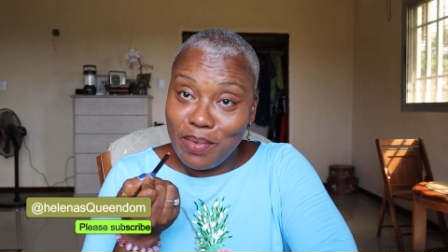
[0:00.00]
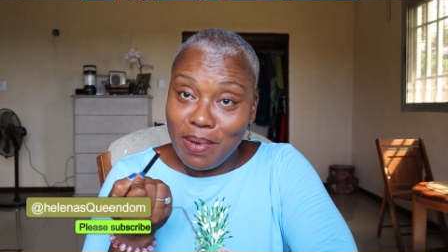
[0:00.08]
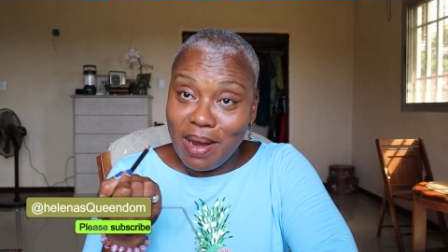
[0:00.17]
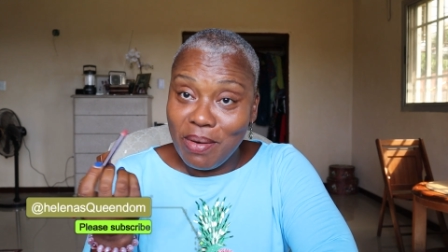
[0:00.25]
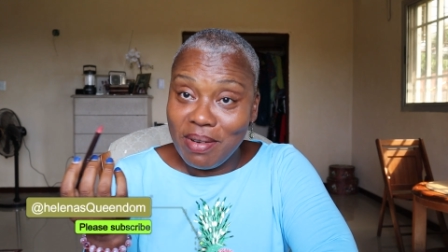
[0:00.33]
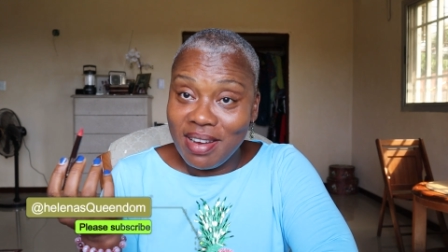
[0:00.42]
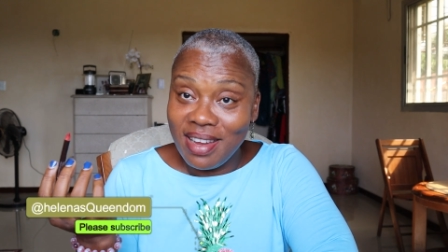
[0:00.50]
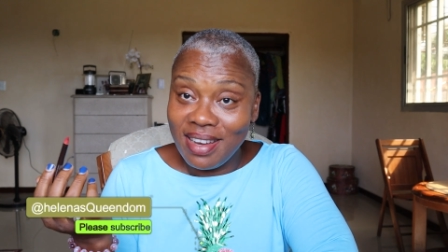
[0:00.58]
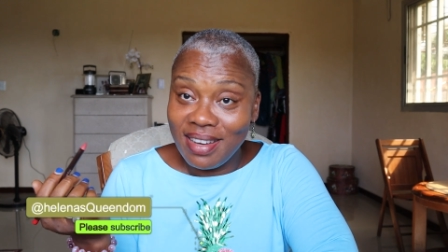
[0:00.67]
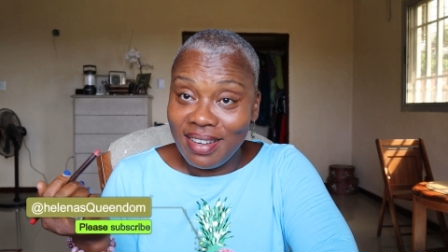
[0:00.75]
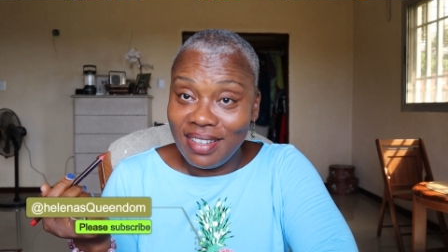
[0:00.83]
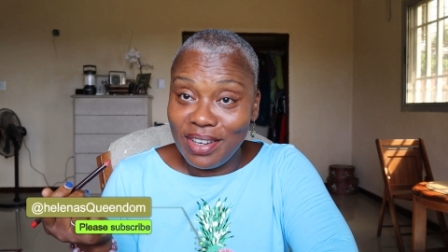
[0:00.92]
All I don't
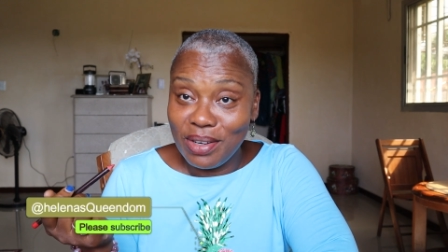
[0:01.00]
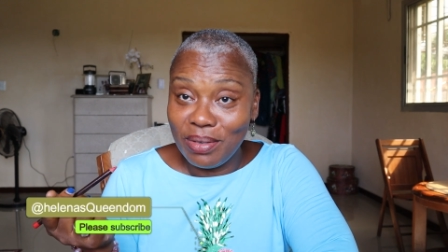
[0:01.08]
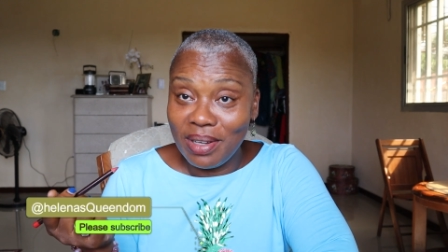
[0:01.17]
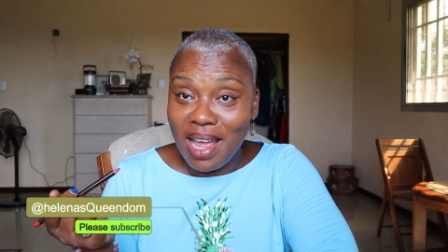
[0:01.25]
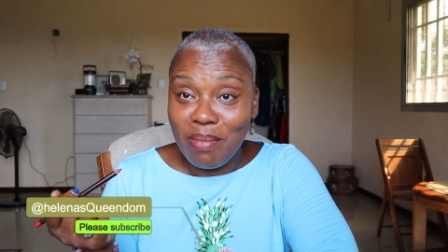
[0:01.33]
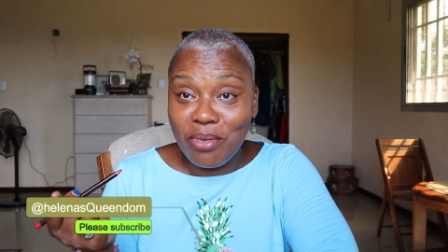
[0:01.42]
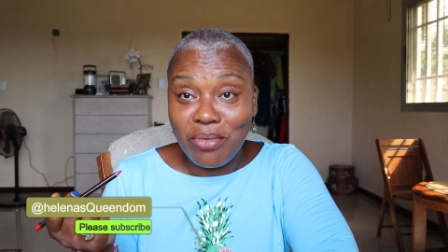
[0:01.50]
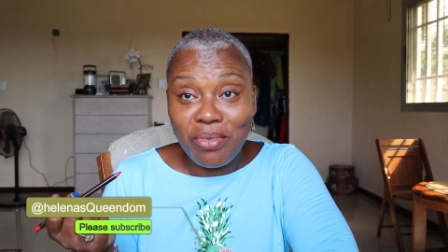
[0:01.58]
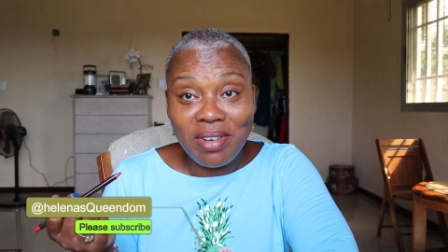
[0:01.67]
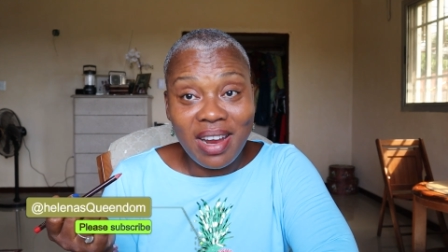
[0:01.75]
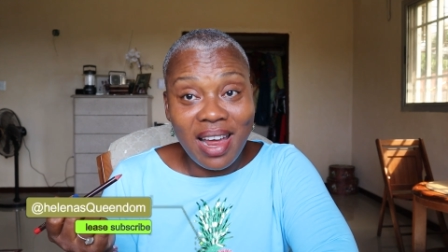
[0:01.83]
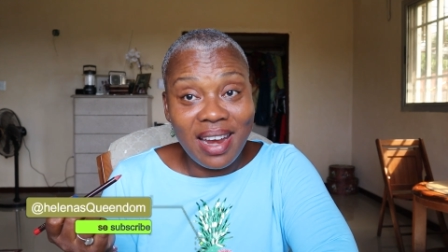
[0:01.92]
need, you know. I'm
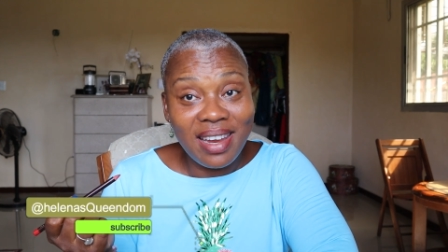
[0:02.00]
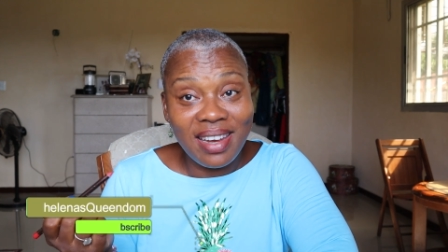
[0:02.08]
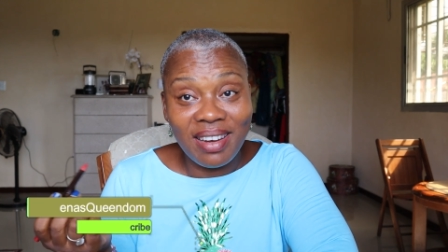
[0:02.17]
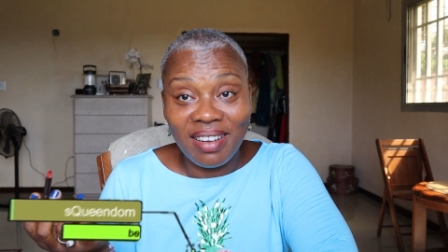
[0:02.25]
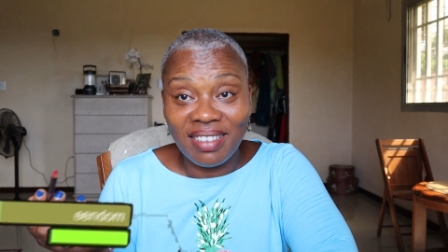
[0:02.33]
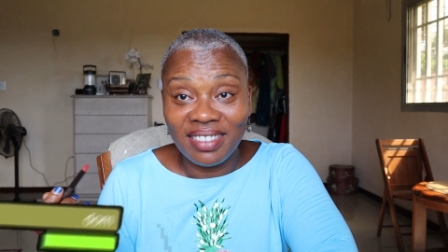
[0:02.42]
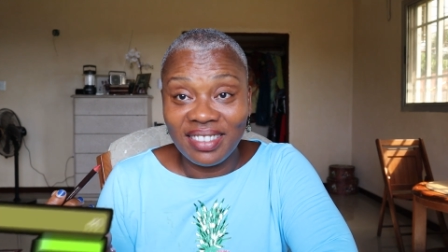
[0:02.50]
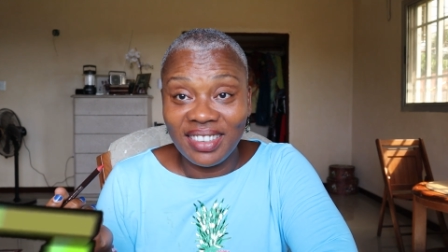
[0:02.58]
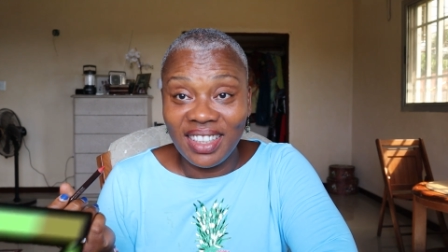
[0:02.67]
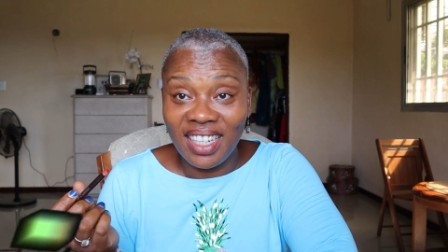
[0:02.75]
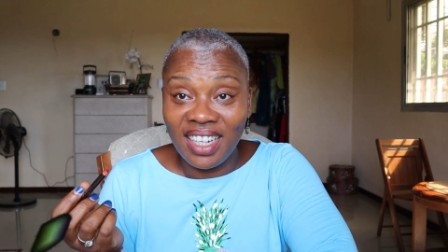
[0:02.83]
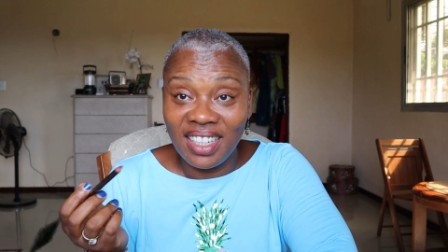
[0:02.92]
grown now. I need a
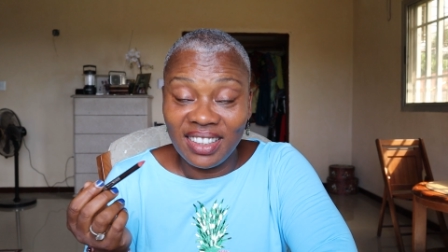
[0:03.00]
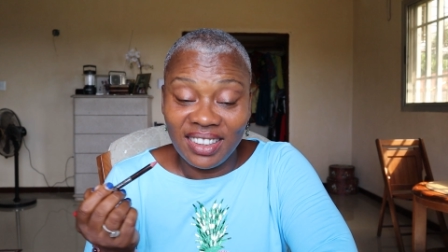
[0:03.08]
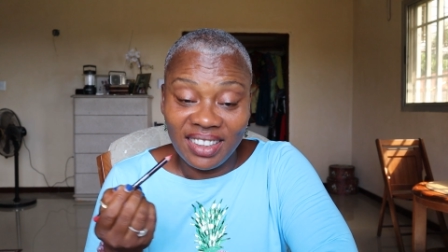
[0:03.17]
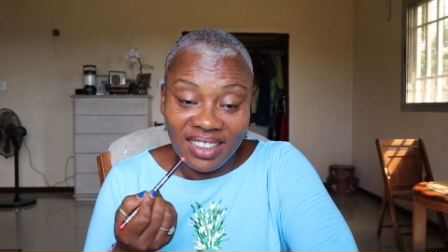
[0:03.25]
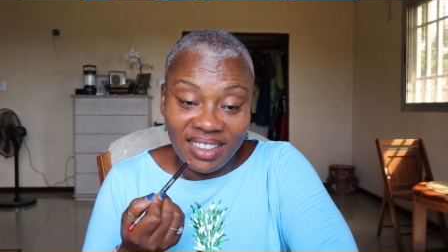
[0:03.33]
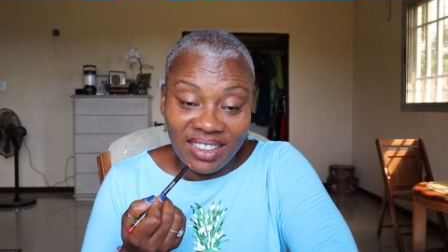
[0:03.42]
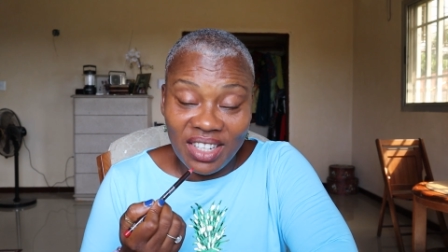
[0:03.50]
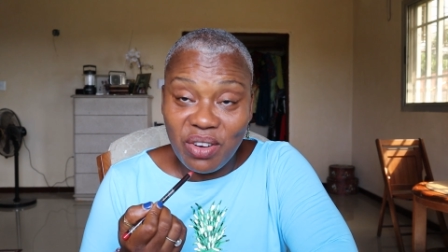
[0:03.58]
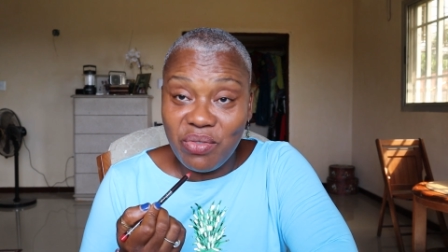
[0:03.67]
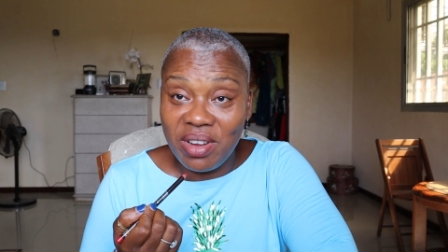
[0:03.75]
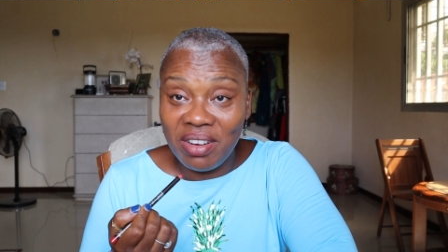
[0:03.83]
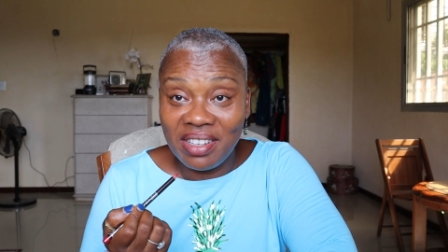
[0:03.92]
yeah, a
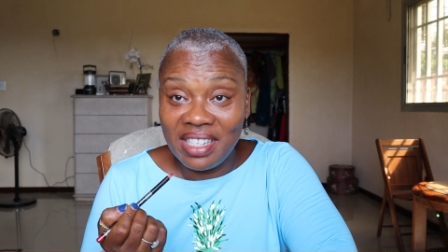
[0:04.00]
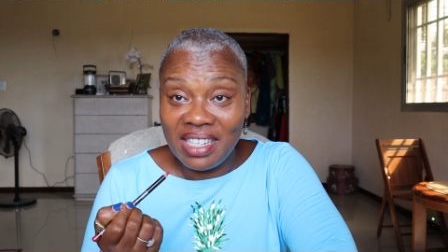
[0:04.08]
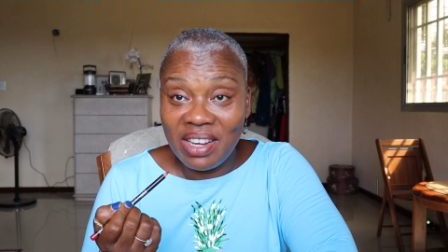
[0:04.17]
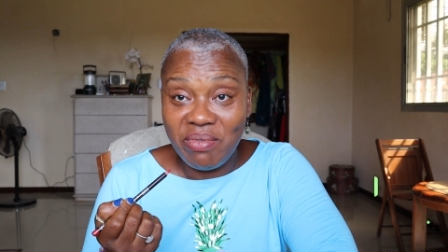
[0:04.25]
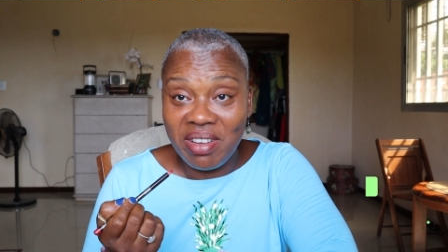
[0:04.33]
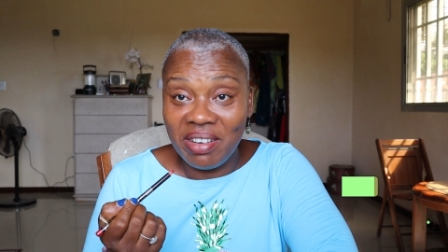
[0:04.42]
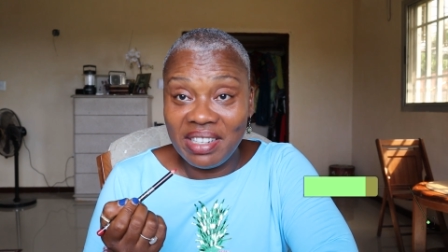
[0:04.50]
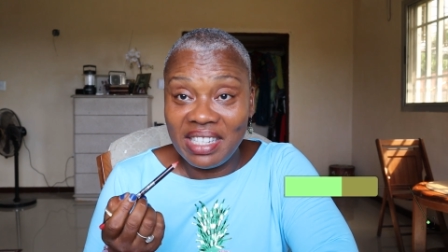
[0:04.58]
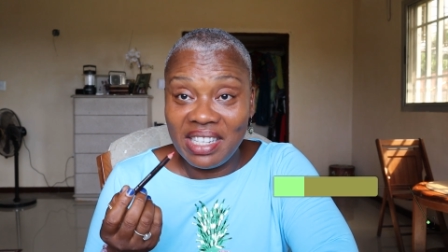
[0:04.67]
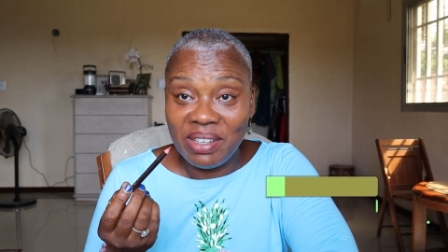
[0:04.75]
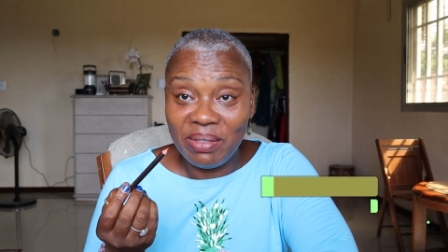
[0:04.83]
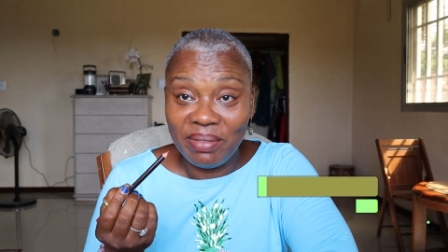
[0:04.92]
real the real
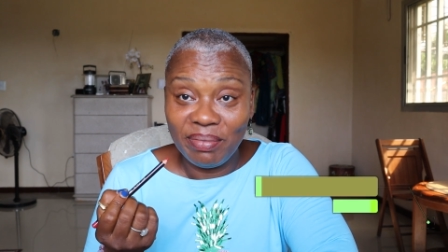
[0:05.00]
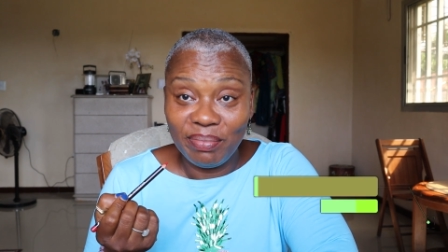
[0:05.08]
deal.